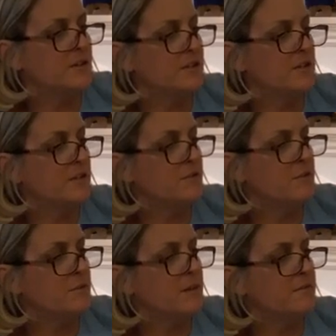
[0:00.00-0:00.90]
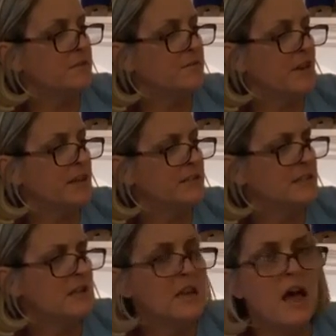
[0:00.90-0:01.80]
to the agreement of his
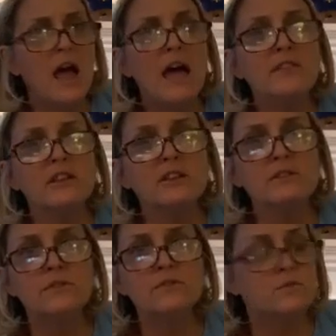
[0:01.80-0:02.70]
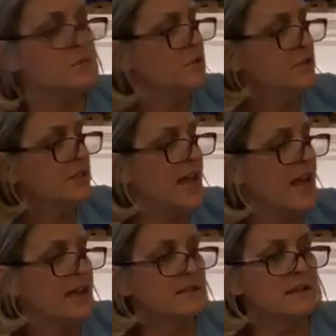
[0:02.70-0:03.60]
friends, and the little school
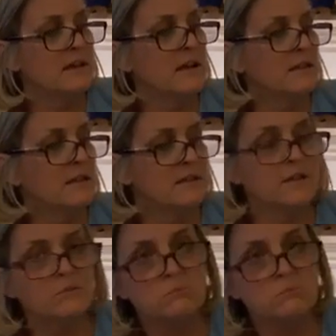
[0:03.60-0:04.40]
sagged a little.